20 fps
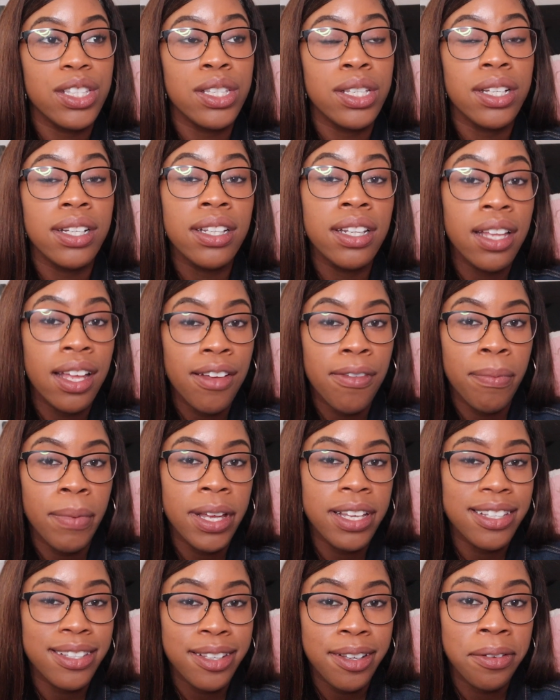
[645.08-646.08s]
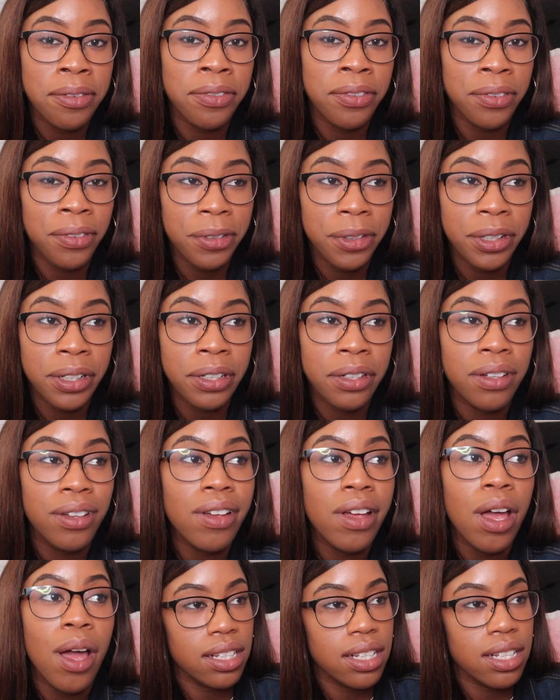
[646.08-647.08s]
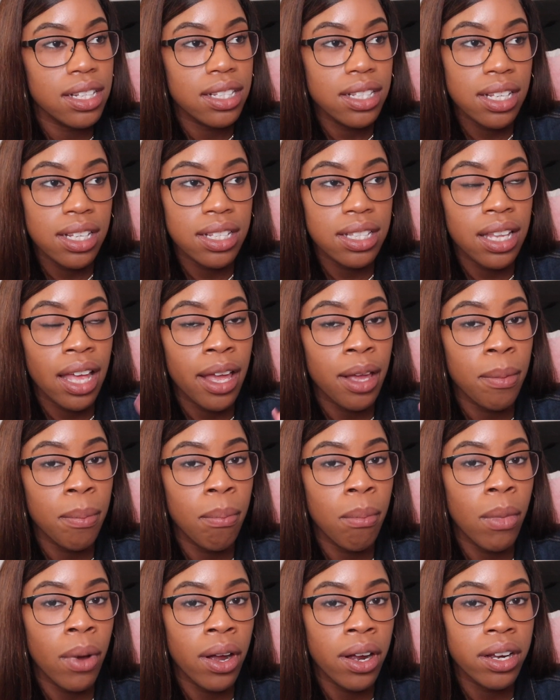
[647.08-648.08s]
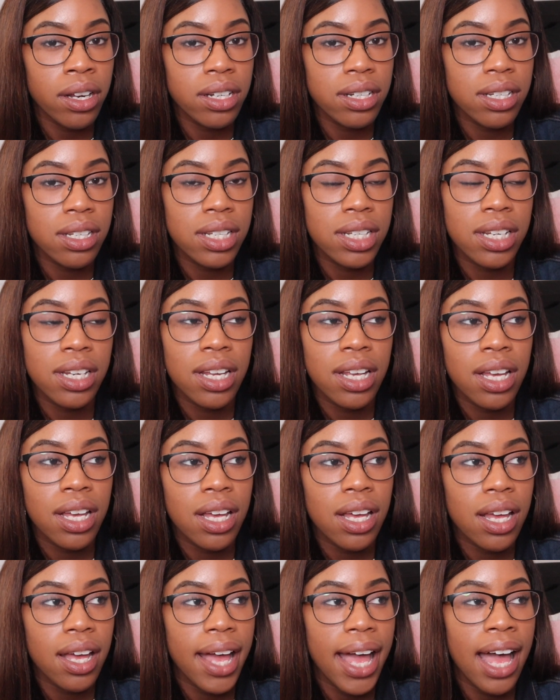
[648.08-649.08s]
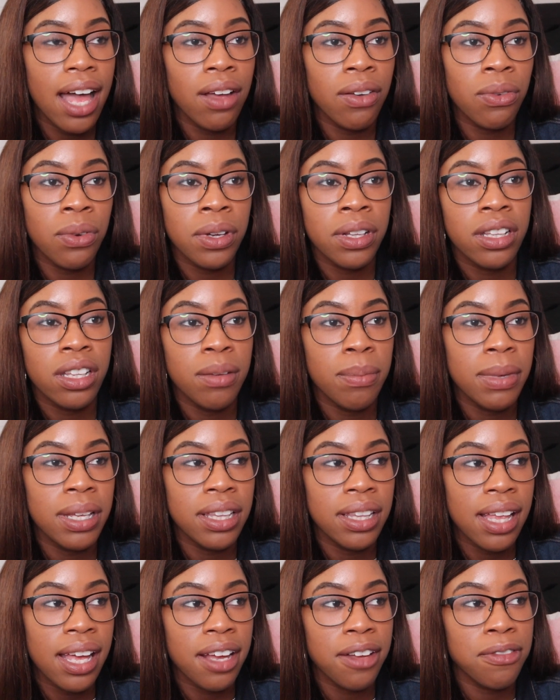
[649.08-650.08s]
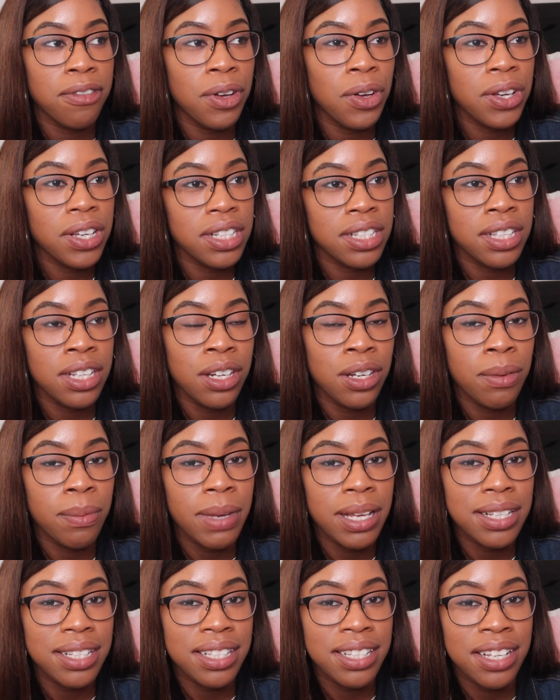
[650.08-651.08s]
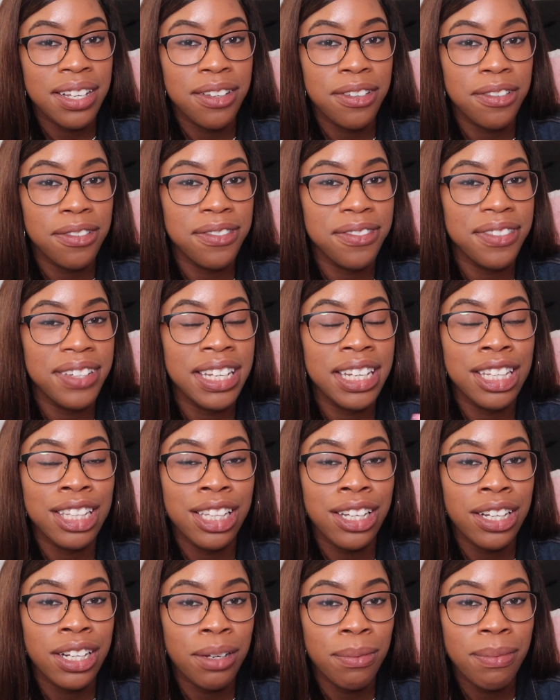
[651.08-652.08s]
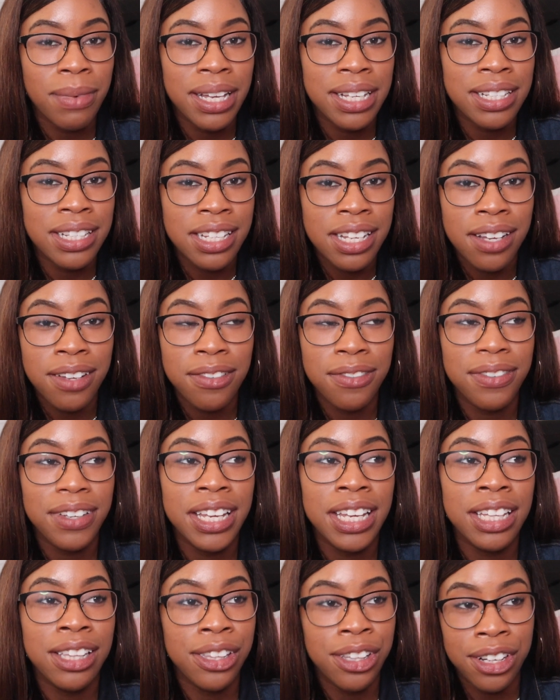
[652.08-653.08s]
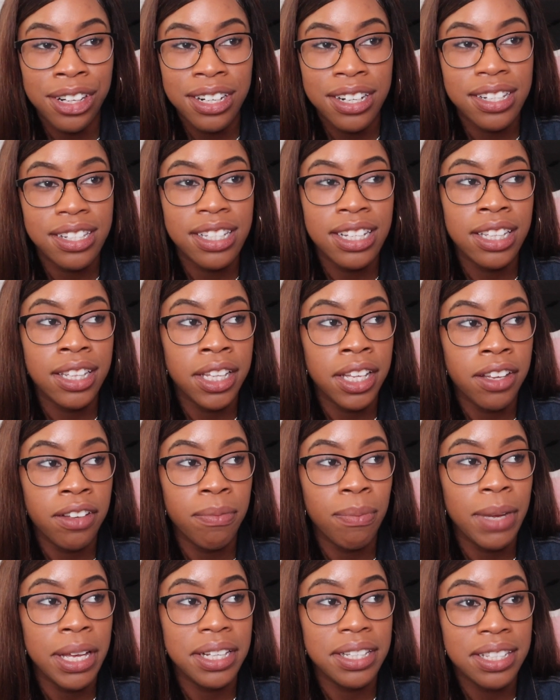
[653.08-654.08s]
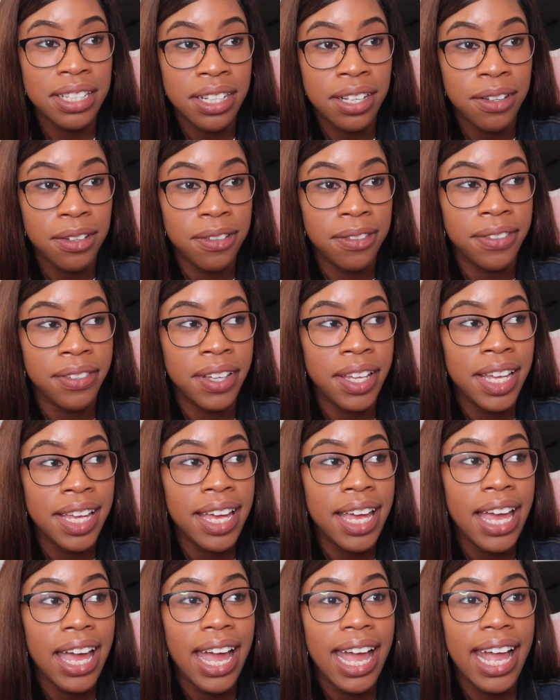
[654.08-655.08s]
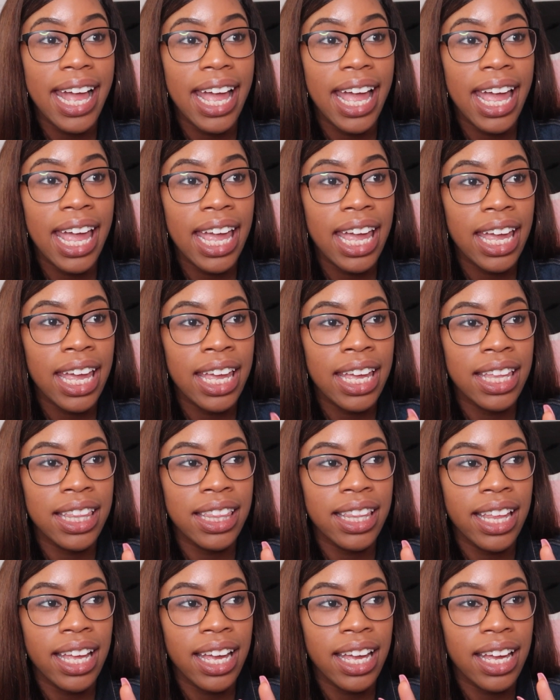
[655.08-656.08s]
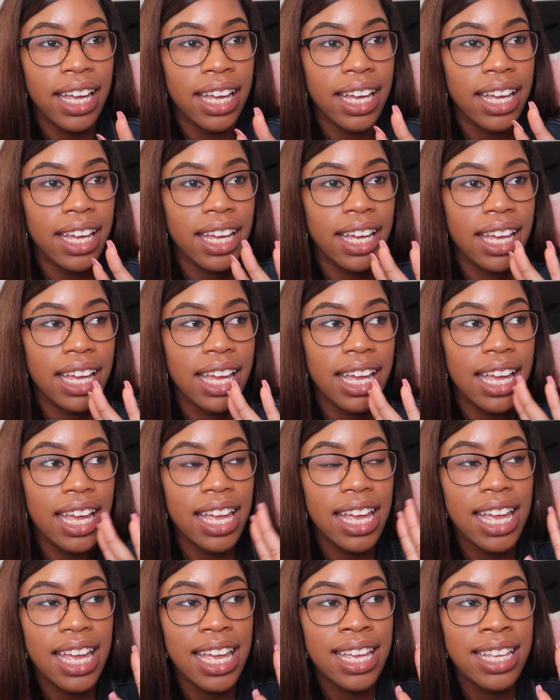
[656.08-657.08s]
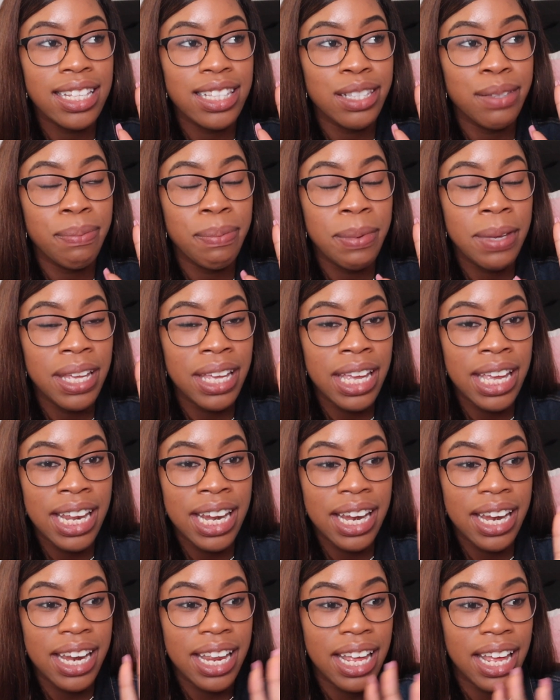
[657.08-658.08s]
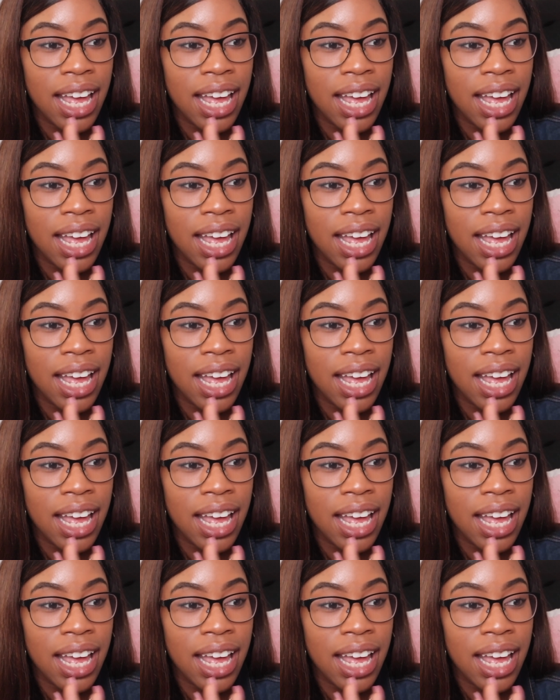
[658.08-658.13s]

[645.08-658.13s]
to love myself for real. Since like March, I've really been like focusing on myself and learning to love myself. And like, it's been